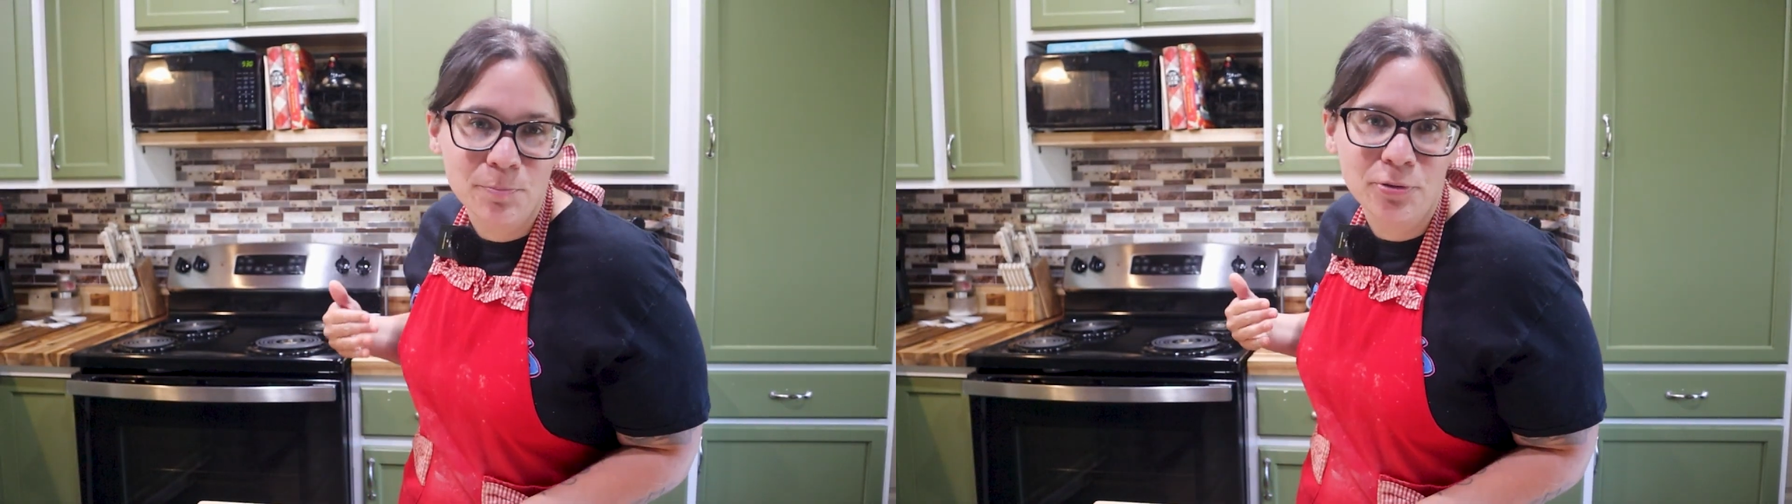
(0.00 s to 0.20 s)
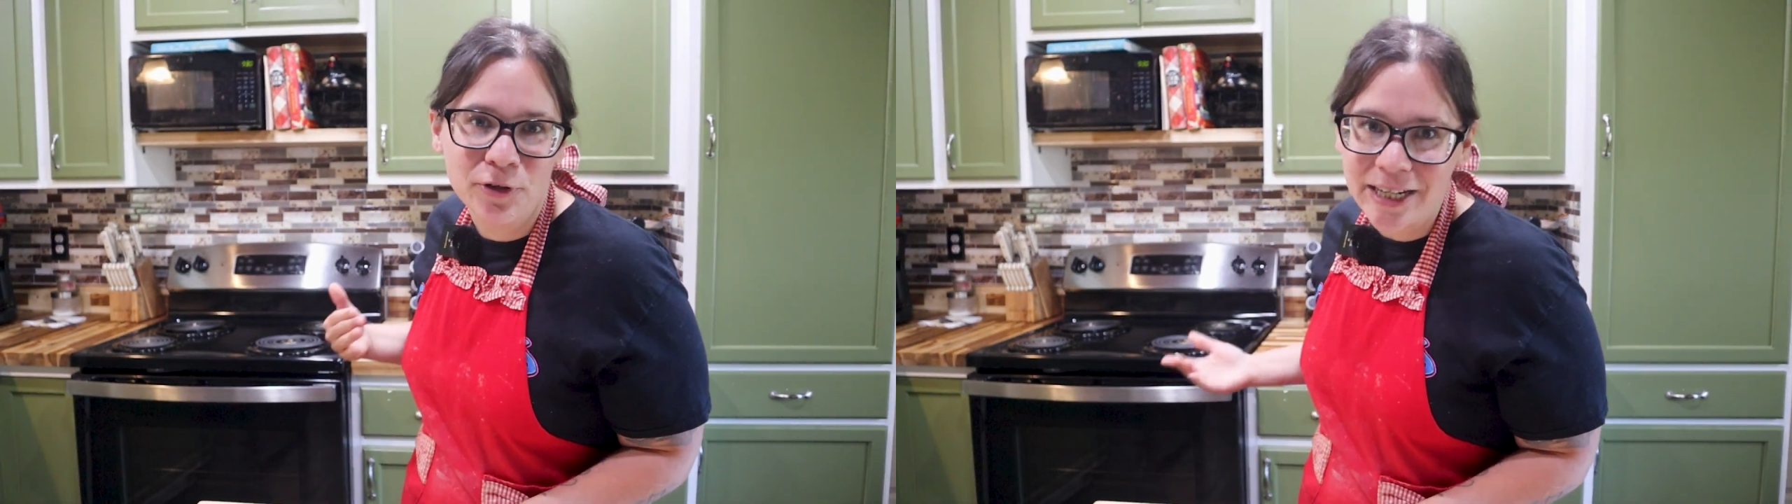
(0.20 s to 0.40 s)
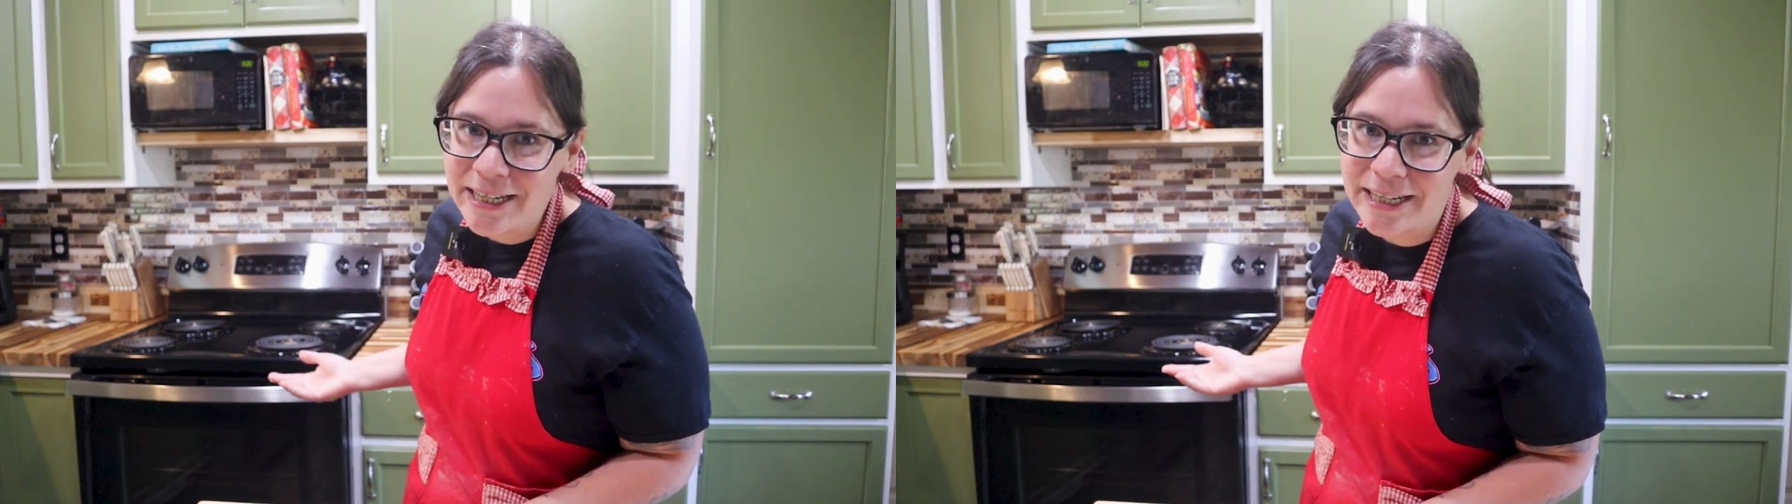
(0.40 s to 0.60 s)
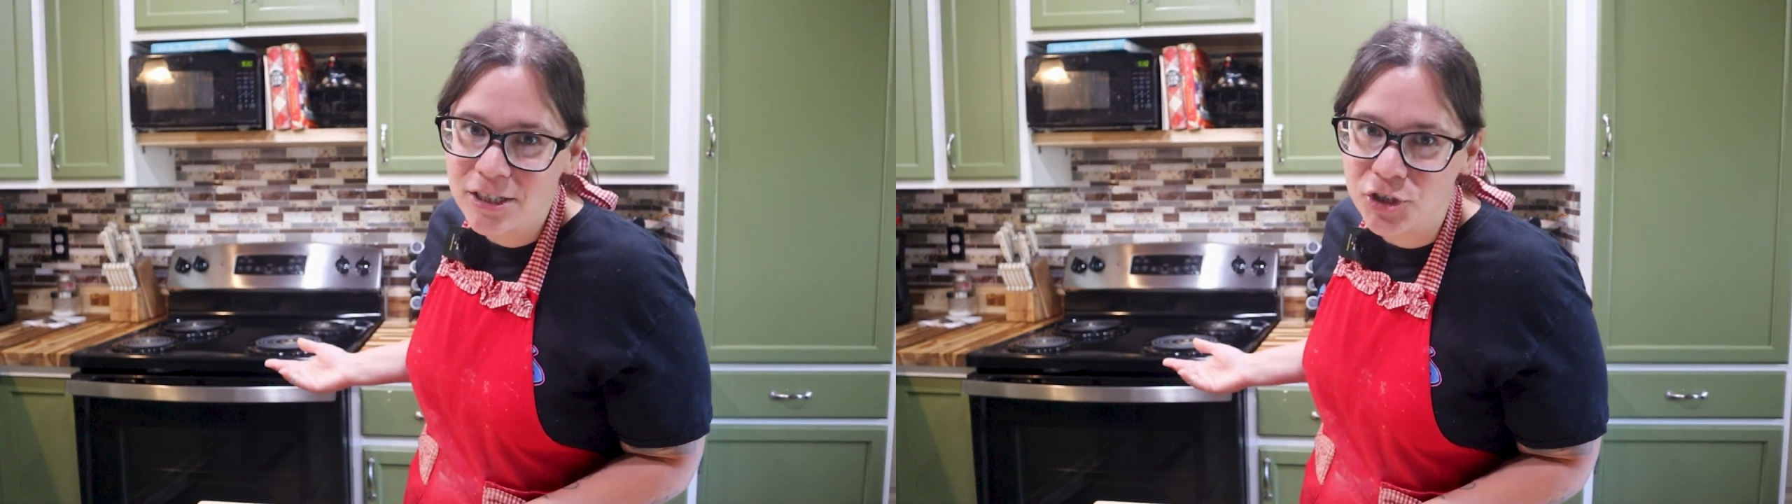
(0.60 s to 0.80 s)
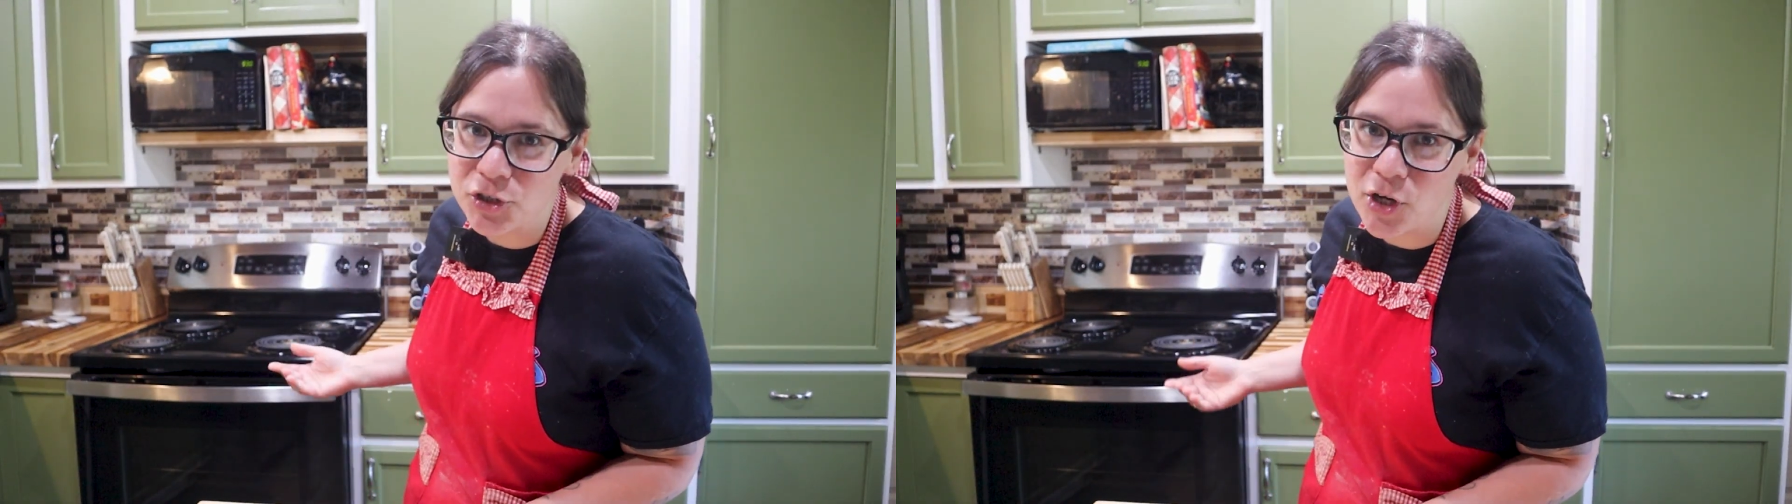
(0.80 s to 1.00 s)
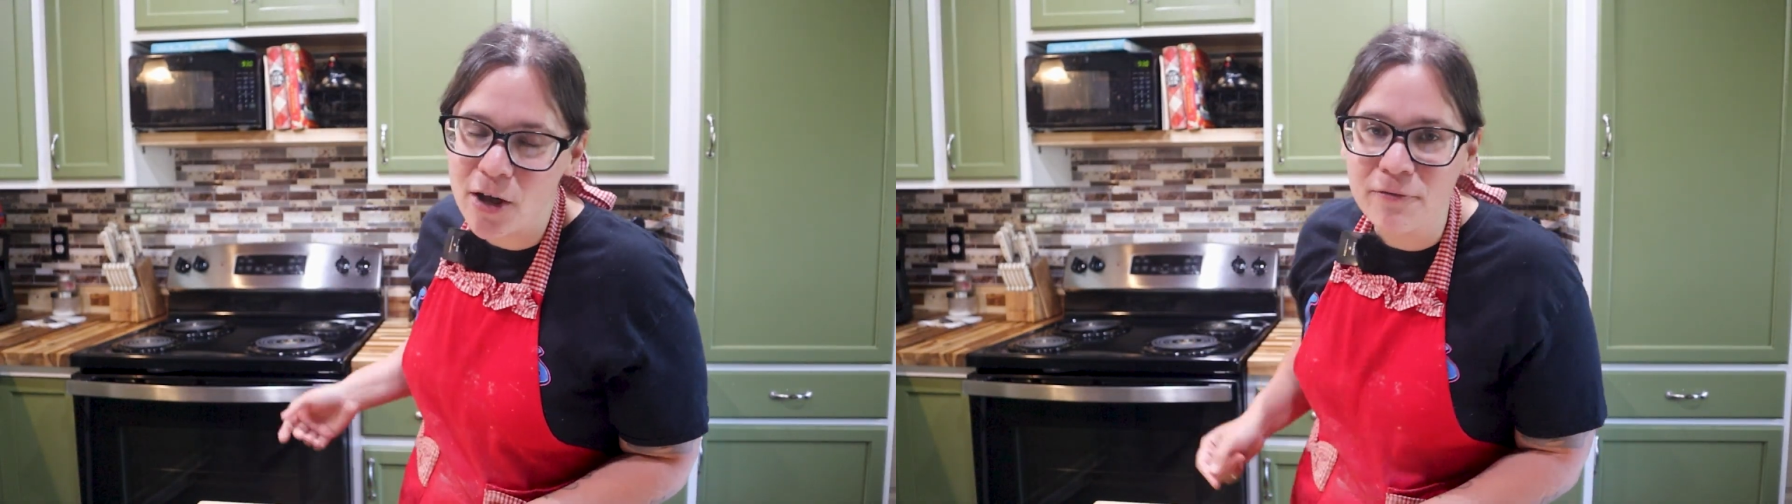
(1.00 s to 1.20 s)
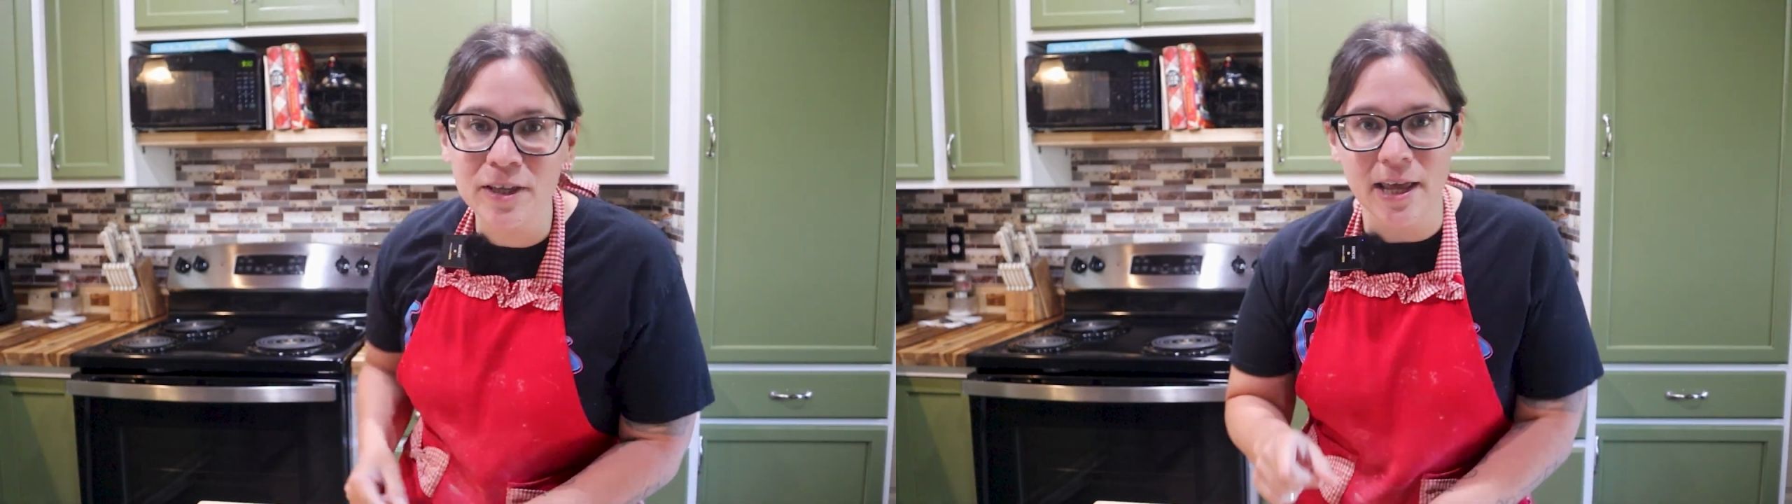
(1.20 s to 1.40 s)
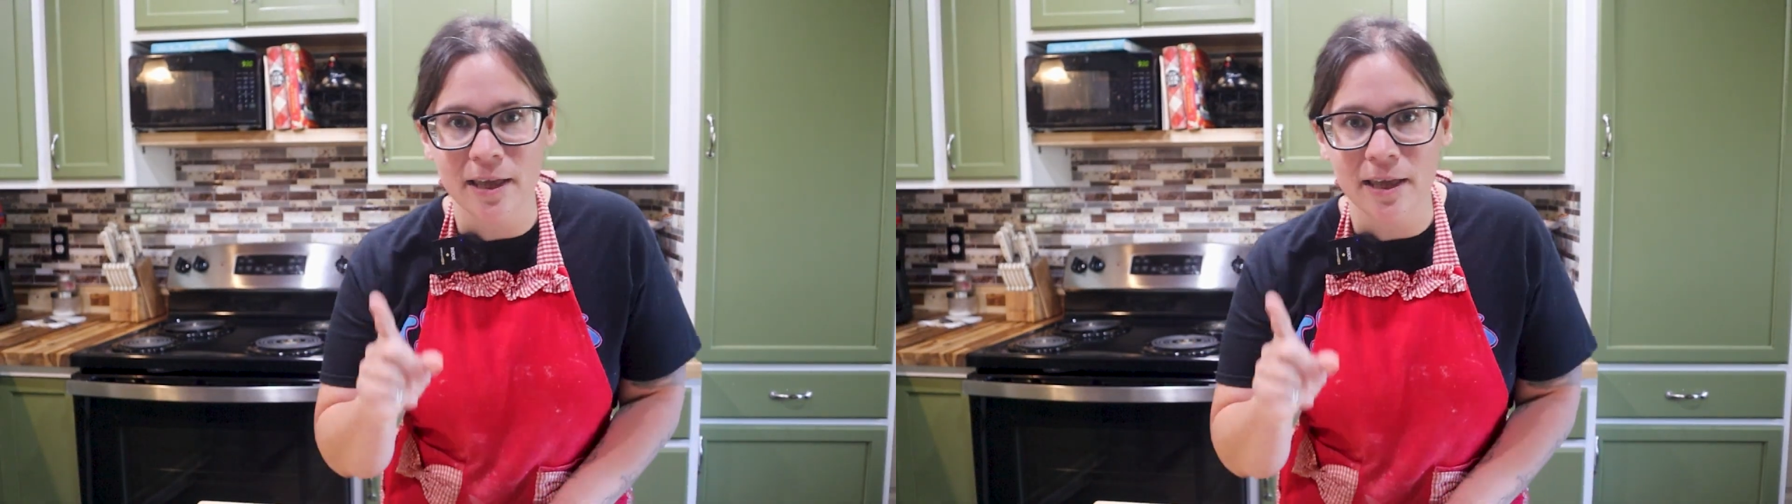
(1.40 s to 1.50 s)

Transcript: preheat your oven,